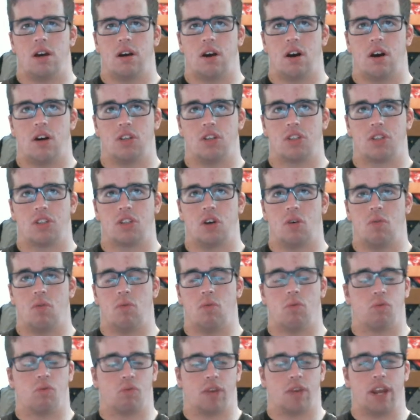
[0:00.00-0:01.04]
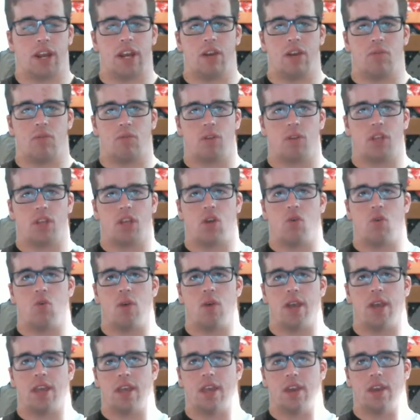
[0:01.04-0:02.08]
also, we're getting a really
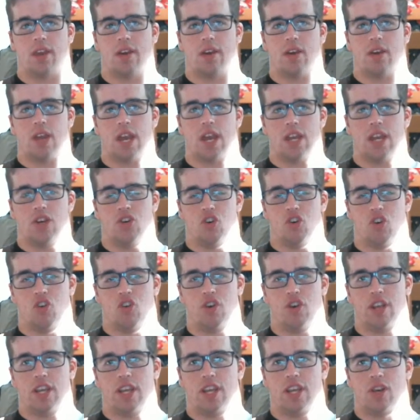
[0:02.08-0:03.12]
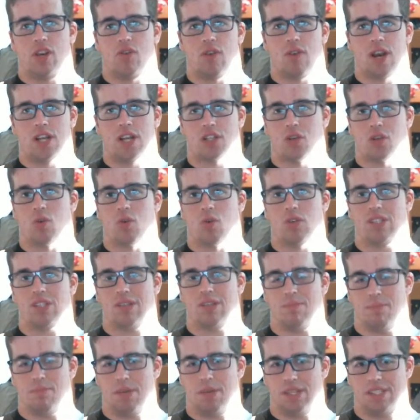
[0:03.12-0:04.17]
quick and dirty crash course
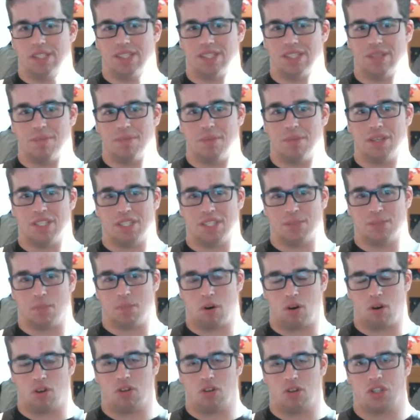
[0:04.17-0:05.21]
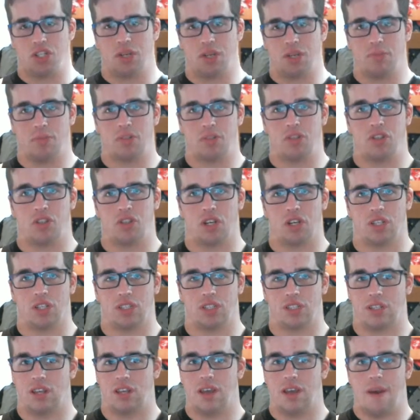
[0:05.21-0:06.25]
in business and business partnerships.
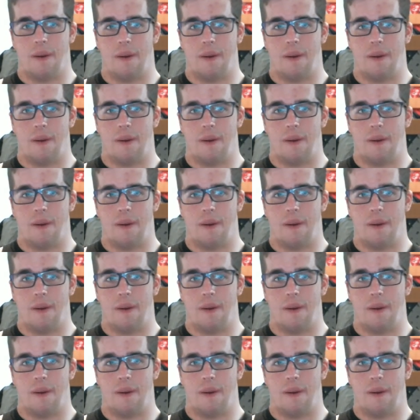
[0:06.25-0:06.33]
Just,